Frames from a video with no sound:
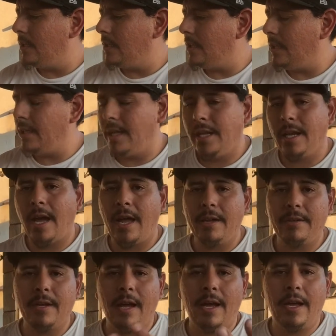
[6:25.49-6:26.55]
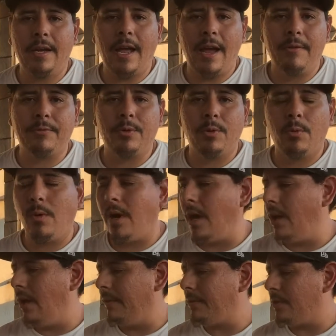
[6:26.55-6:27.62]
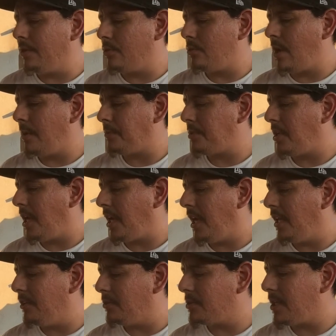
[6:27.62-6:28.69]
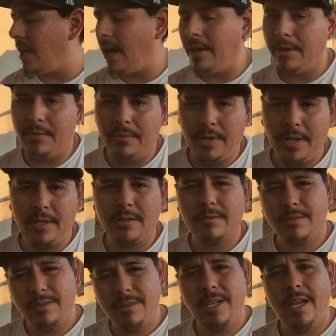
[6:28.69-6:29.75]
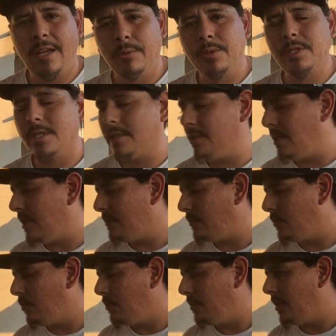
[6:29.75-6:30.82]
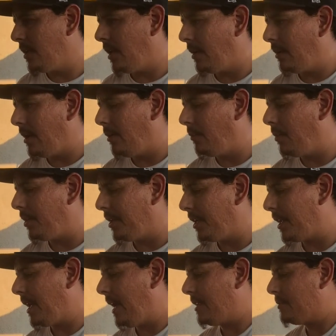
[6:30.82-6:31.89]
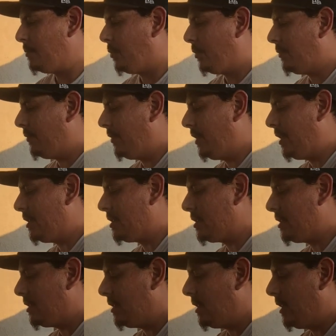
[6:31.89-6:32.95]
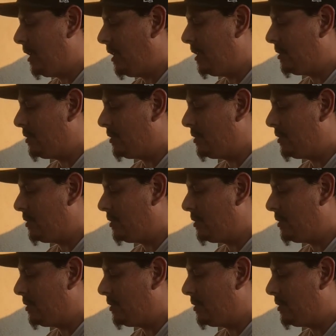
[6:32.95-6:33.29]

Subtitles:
And then I after a while, after the drop shot, I got a little tired of it. Yeah, it was successful, but I wanted to catch more fish. And